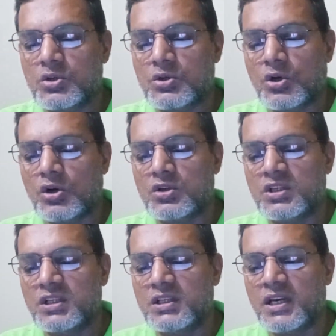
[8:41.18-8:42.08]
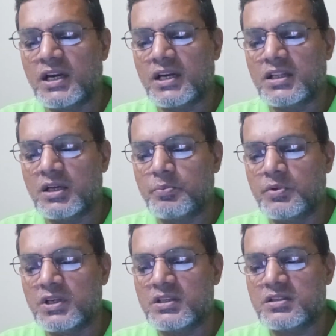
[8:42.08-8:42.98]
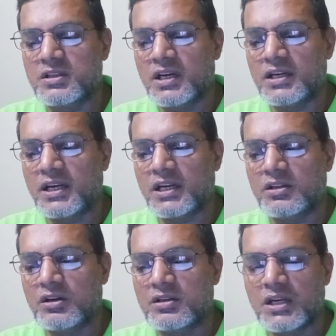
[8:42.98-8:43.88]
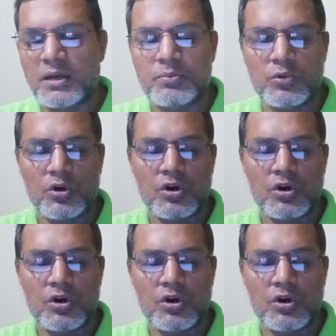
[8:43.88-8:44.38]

shot in another place and another time,